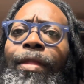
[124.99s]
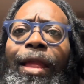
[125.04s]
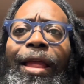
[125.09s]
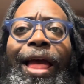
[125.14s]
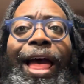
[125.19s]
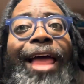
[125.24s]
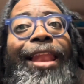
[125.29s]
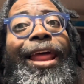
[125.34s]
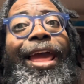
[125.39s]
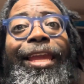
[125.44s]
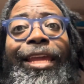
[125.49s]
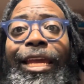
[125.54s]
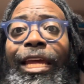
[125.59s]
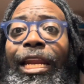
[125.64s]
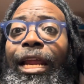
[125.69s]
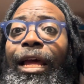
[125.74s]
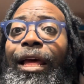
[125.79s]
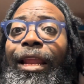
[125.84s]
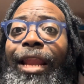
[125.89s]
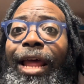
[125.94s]
I like it
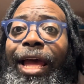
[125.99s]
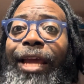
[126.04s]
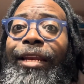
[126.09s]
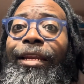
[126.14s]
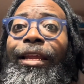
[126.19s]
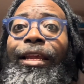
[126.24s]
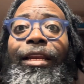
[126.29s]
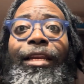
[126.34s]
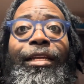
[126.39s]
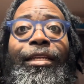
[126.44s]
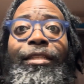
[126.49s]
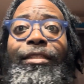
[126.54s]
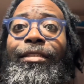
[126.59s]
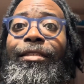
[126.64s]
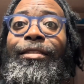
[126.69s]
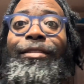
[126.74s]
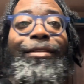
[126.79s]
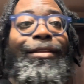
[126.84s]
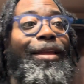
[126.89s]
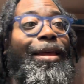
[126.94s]
a lot. It
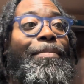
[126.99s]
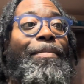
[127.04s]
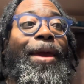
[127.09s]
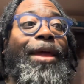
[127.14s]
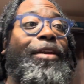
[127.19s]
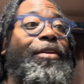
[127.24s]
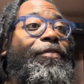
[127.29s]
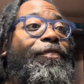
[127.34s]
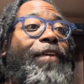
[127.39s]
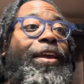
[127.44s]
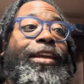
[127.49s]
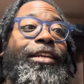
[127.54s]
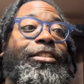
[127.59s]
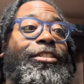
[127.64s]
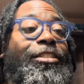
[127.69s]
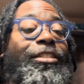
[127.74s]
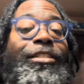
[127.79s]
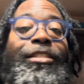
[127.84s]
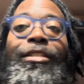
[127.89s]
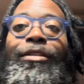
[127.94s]
looks, a matter of fact,
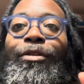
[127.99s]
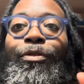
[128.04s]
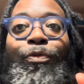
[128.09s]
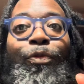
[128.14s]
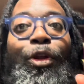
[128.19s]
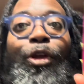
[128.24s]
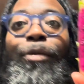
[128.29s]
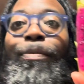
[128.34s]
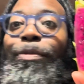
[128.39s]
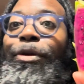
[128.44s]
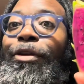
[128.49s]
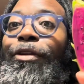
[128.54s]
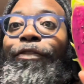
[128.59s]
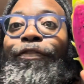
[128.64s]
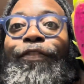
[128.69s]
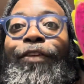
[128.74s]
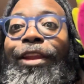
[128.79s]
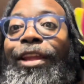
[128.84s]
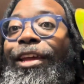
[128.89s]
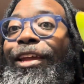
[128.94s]
it's just a real
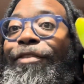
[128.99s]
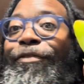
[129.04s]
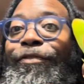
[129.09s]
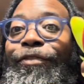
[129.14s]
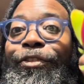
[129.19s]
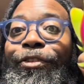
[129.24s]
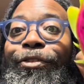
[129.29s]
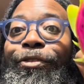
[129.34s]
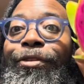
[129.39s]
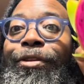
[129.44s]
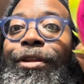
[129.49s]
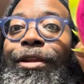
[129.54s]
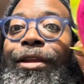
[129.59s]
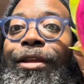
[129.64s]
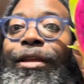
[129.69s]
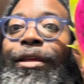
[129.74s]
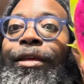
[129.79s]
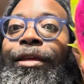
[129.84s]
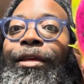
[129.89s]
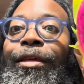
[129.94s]
beautiful looking fruit.
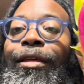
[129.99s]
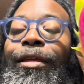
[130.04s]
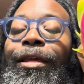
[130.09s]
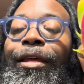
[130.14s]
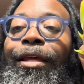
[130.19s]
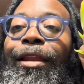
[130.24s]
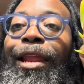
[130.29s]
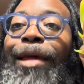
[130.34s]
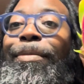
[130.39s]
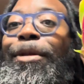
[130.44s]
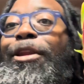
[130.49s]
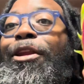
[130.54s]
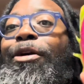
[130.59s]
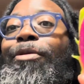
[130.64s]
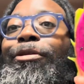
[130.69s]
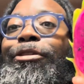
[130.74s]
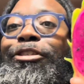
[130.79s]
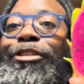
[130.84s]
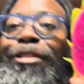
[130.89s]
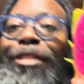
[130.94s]
Let me know
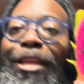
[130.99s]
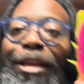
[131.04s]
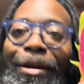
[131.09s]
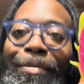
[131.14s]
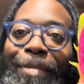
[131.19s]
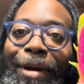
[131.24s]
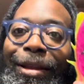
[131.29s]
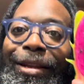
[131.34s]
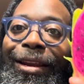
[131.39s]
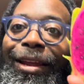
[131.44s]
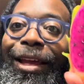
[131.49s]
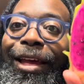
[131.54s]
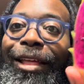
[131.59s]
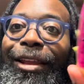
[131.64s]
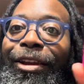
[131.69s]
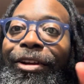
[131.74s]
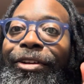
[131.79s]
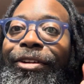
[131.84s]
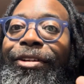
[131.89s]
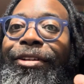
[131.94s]
what you think about the
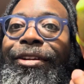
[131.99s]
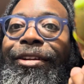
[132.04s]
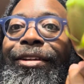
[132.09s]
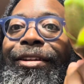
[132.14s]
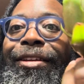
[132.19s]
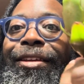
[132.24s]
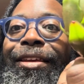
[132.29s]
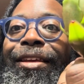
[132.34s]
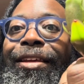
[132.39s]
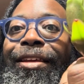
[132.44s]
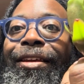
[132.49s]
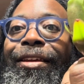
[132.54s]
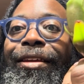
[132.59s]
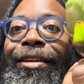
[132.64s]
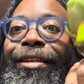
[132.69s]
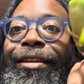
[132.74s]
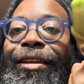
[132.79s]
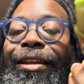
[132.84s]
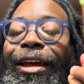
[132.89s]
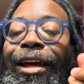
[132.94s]
color,
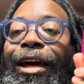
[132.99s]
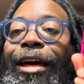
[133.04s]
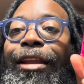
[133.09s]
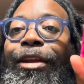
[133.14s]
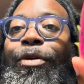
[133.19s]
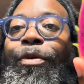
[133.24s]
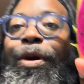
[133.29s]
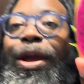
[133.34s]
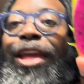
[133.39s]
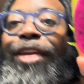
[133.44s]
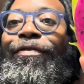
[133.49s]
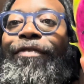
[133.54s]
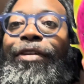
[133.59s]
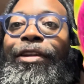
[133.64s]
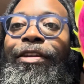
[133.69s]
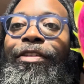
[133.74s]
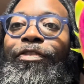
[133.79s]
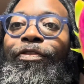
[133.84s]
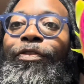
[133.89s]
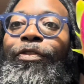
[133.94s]
the color wave
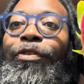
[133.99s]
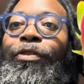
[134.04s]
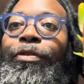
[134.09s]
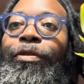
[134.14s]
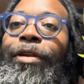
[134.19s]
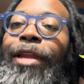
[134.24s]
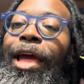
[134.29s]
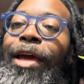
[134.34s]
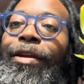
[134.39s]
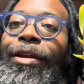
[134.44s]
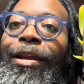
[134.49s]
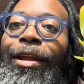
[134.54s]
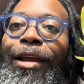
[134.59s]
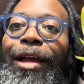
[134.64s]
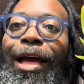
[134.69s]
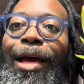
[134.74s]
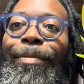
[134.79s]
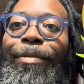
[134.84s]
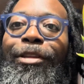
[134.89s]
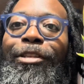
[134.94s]
on this fruit down in the
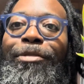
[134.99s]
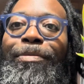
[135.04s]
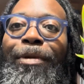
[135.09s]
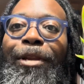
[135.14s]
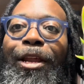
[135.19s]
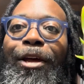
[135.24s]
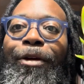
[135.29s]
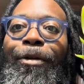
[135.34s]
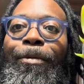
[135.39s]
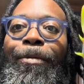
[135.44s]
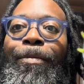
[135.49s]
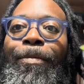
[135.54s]
comments below.